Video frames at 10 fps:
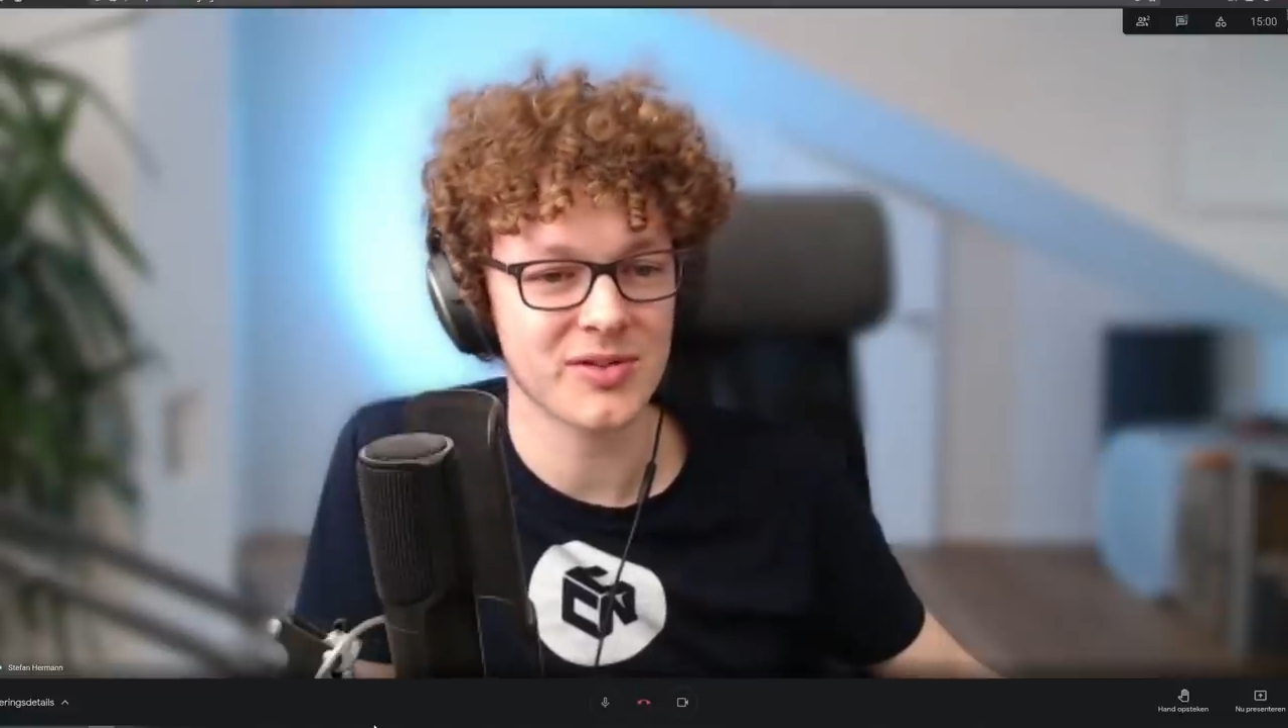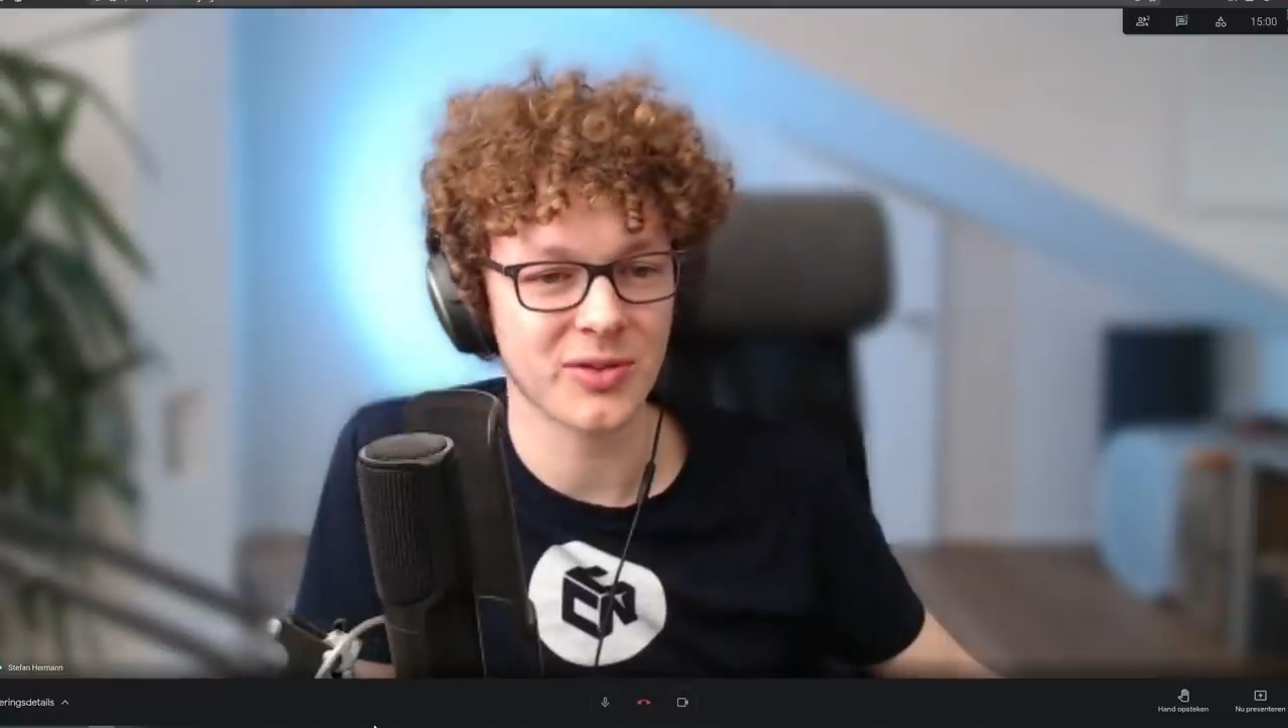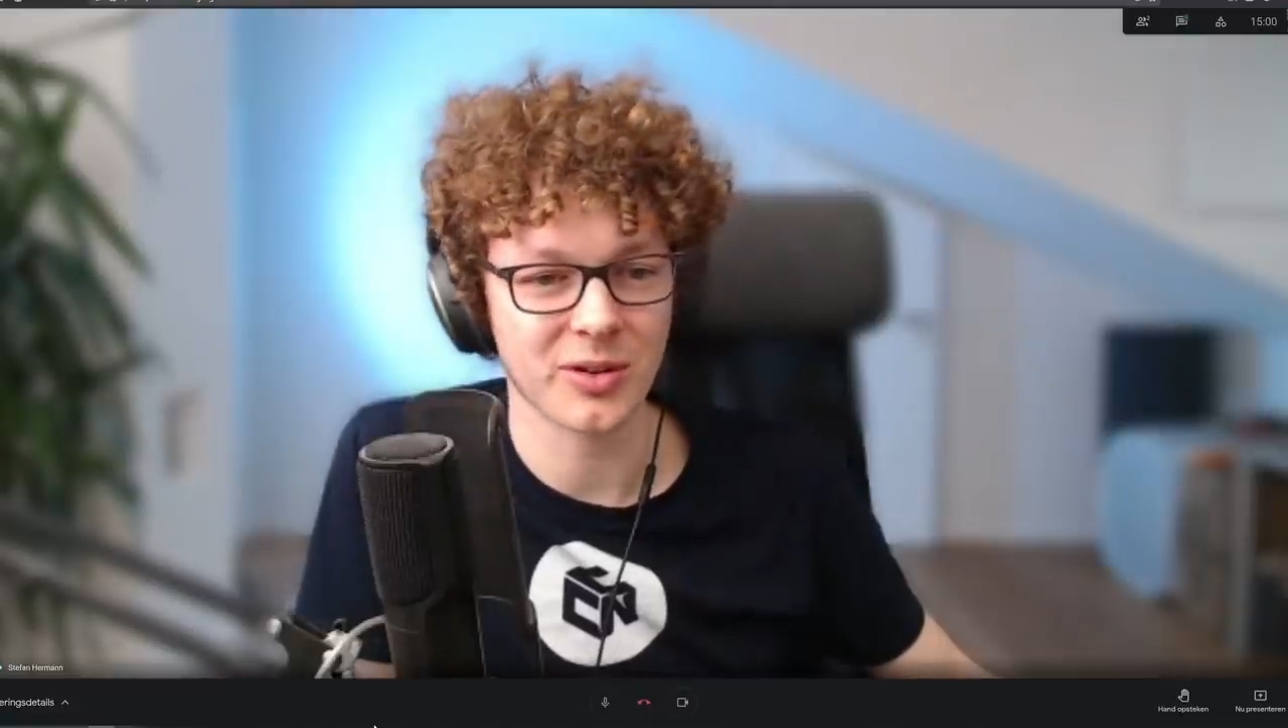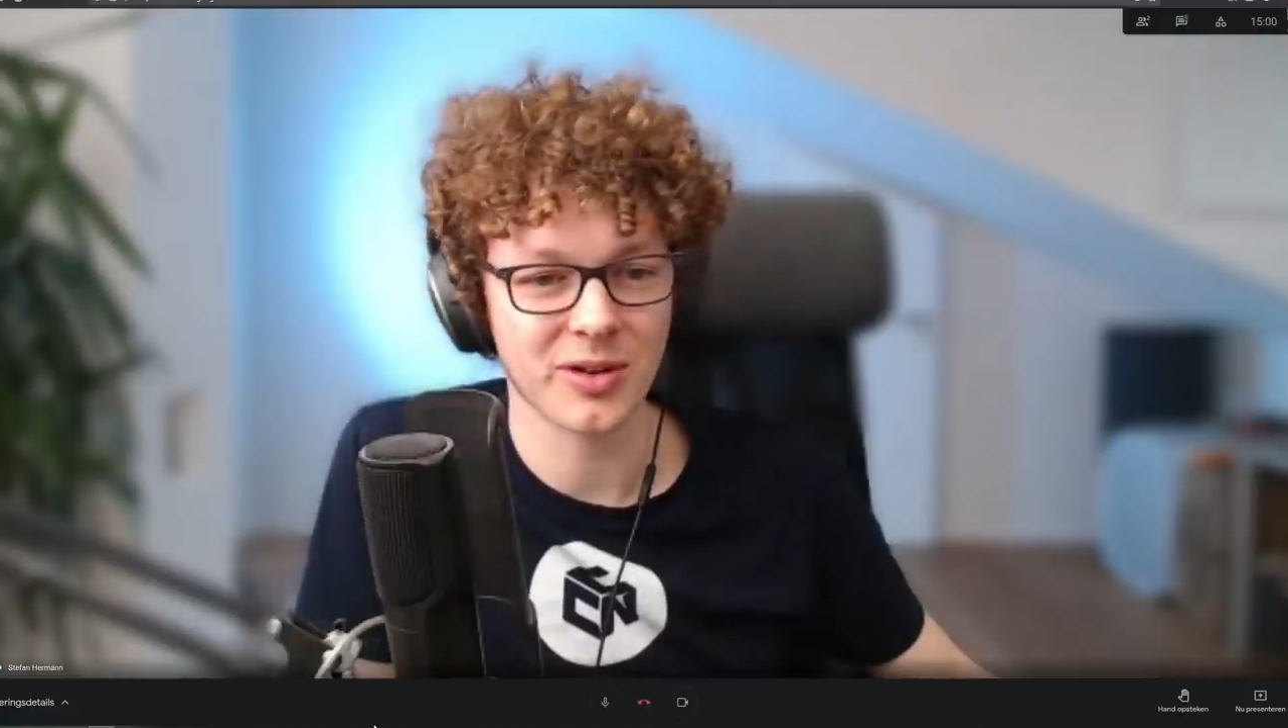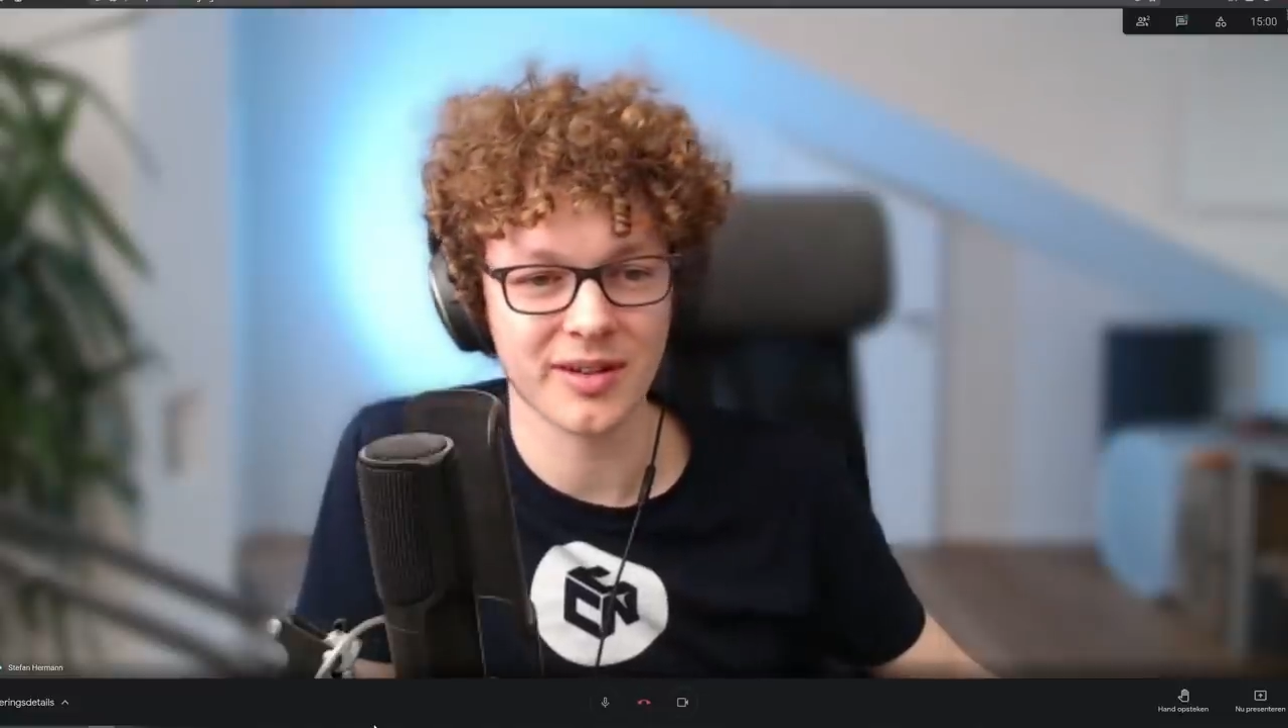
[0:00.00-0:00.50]

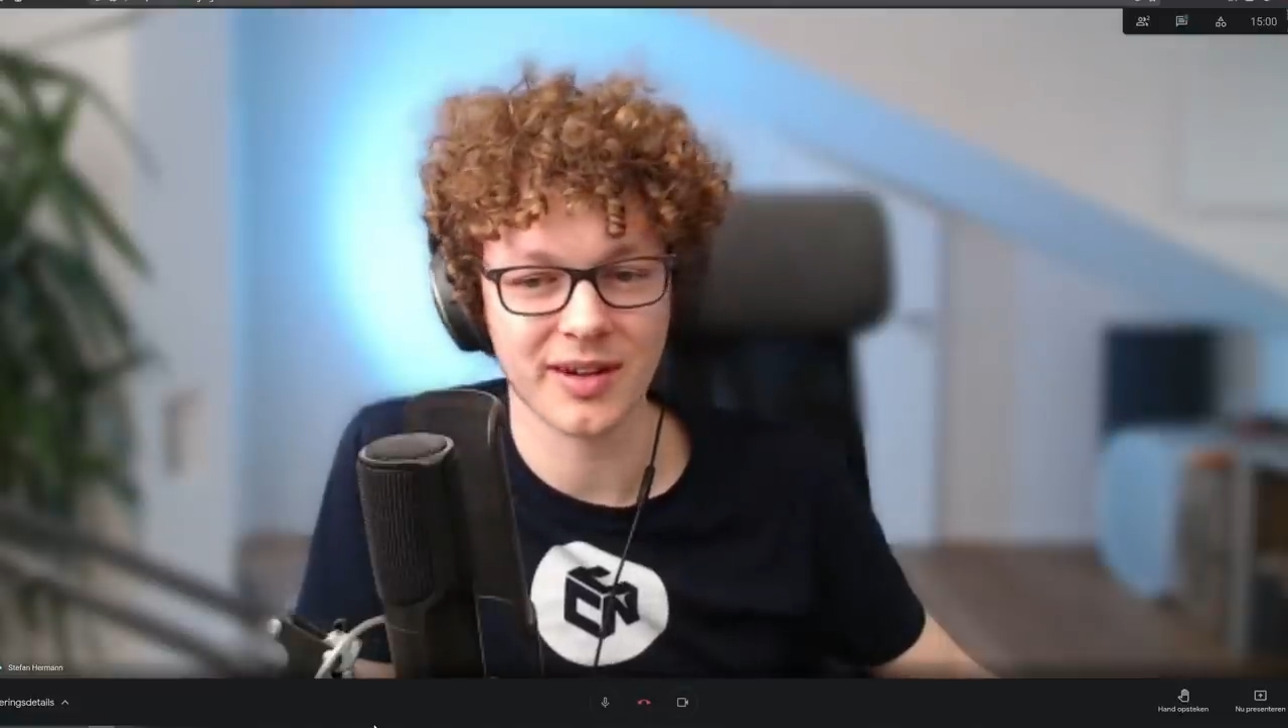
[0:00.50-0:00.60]
for